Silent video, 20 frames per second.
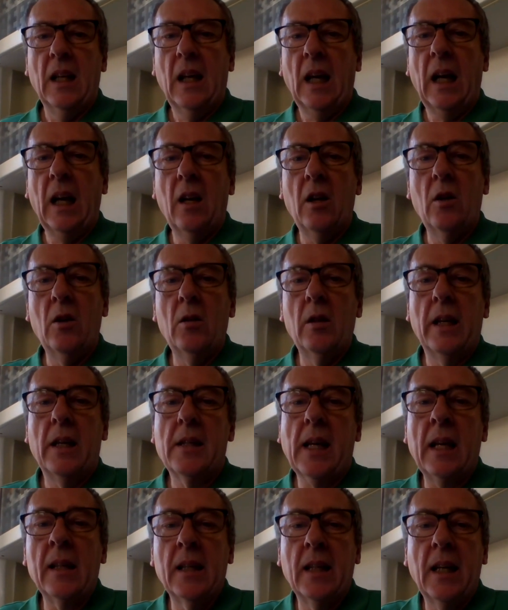Hello,
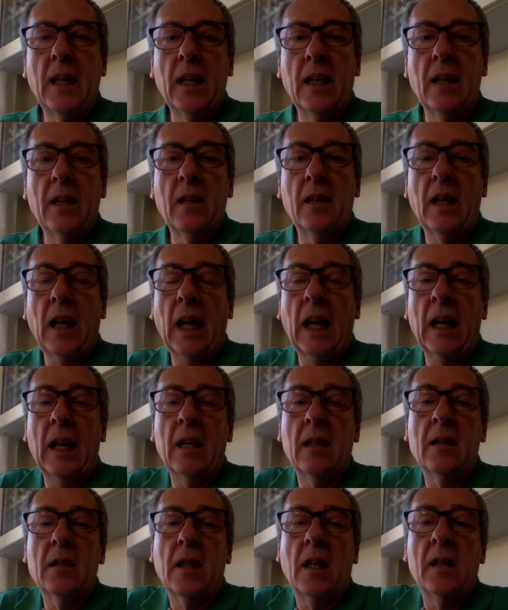it's Andy here,
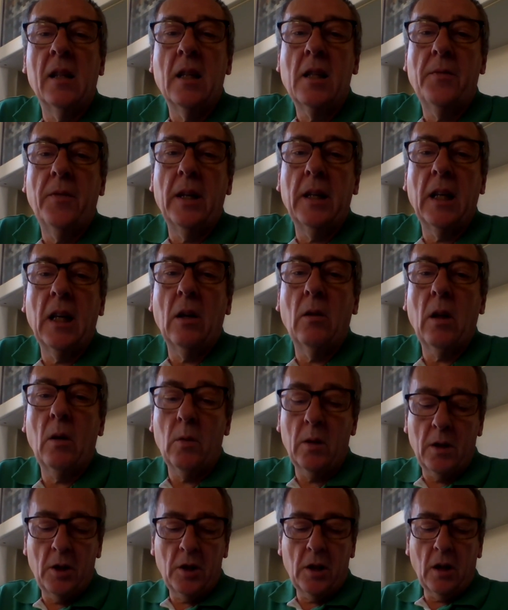and in this video I
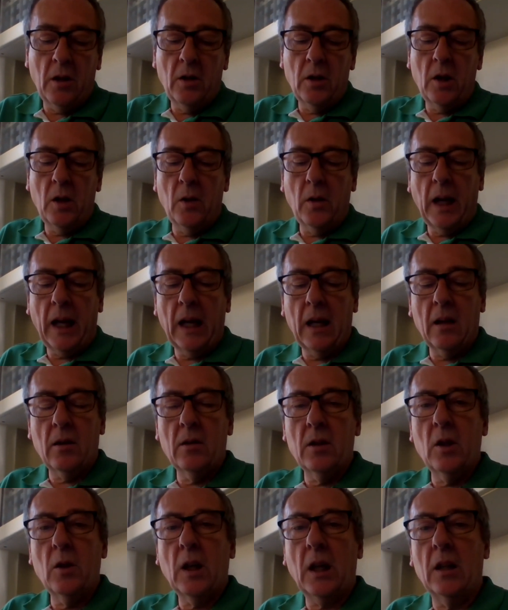want to show you how
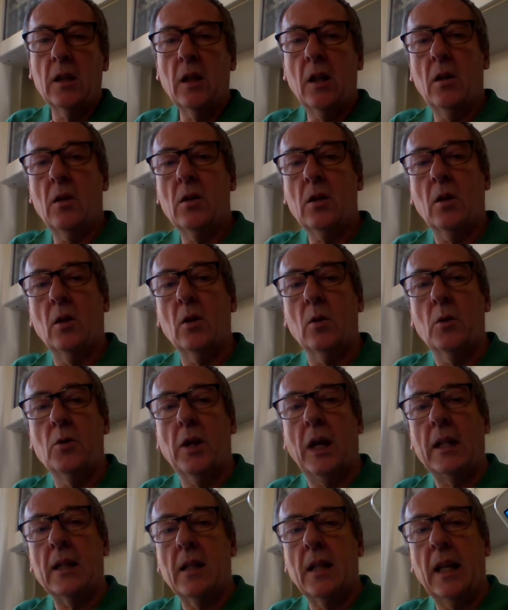you can use Google
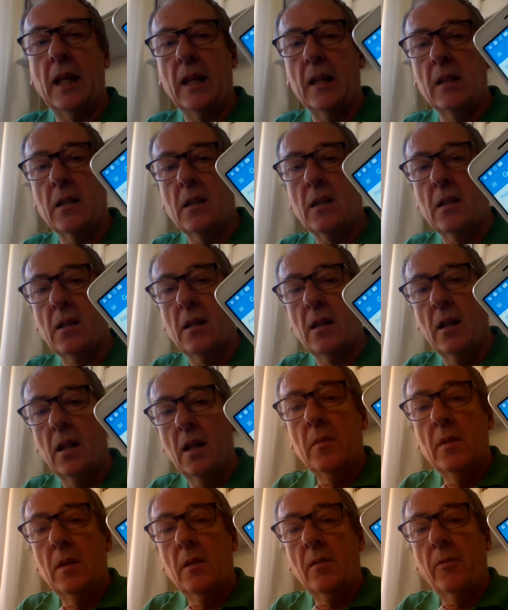Translate
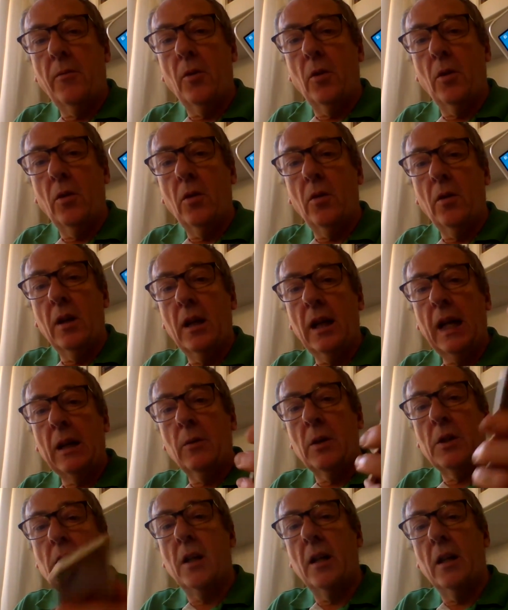for
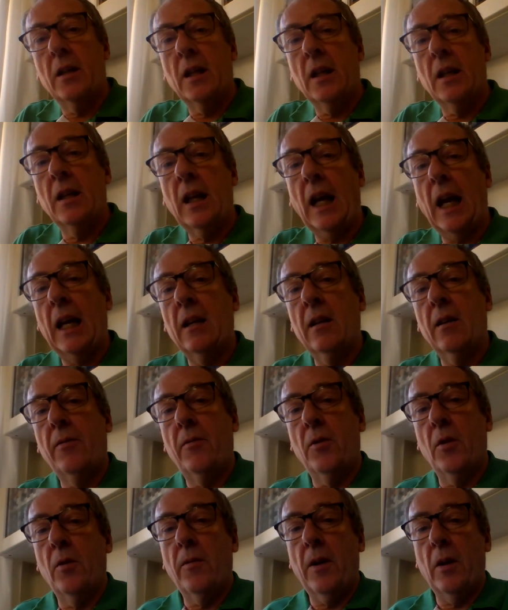language learning and
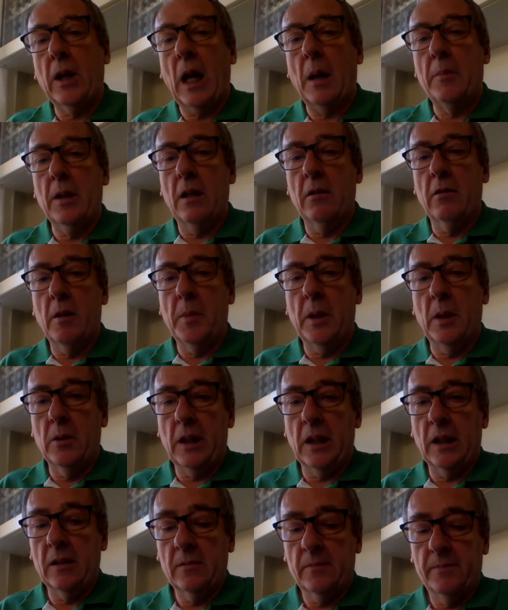for vocabulary
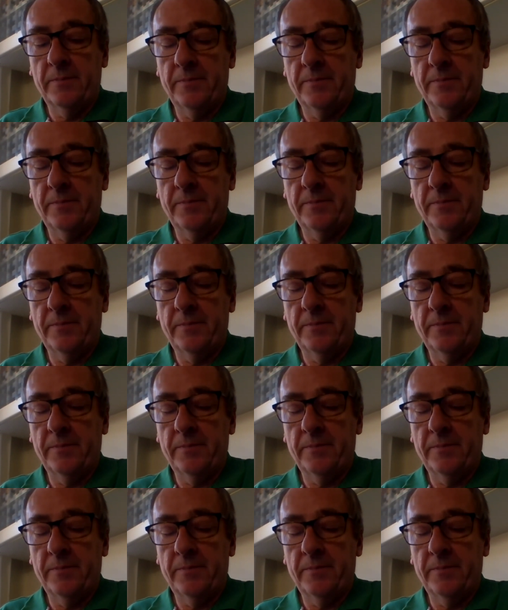building.